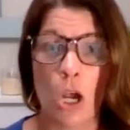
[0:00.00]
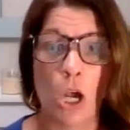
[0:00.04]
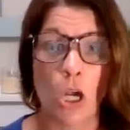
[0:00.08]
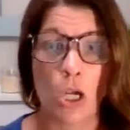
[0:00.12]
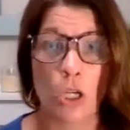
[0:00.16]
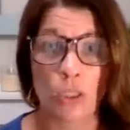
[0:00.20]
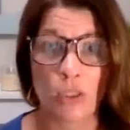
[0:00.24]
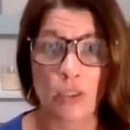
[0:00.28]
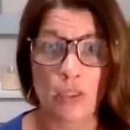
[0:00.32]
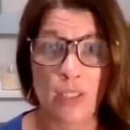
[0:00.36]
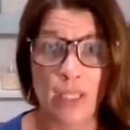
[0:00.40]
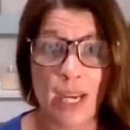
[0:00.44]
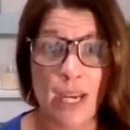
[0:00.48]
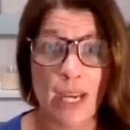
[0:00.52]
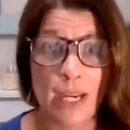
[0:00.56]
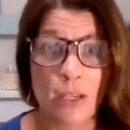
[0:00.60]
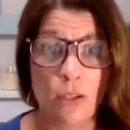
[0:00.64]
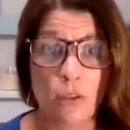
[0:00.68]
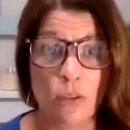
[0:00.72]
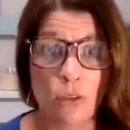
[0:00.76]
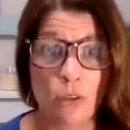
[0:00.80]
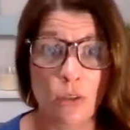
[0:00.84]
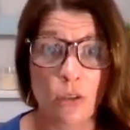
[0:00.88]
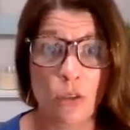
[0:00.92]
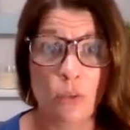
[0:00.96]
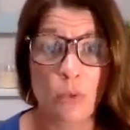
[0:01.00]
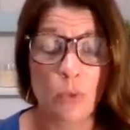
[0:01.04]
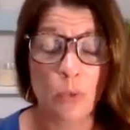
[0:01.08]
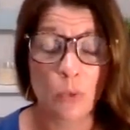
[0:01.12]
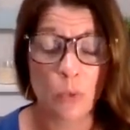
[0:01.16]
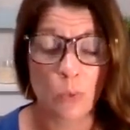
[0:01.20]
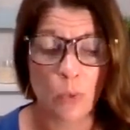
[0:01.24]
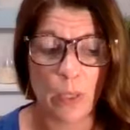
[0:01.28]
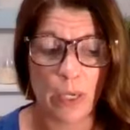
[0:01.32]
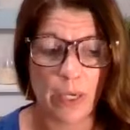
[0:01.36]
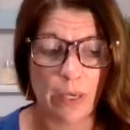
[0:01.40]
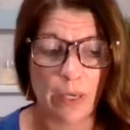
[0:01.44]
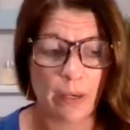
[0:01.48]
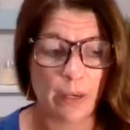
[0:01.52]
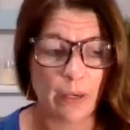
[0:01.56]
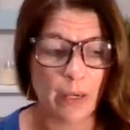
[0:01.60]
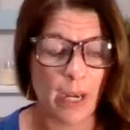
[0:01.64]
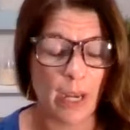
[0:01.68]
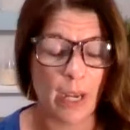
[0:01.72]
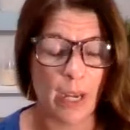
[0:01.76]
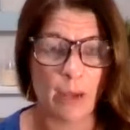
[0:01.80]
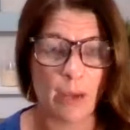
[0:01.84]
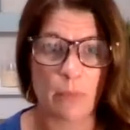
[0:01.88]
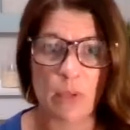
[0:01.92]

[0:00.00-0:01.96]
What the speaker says: all-day group where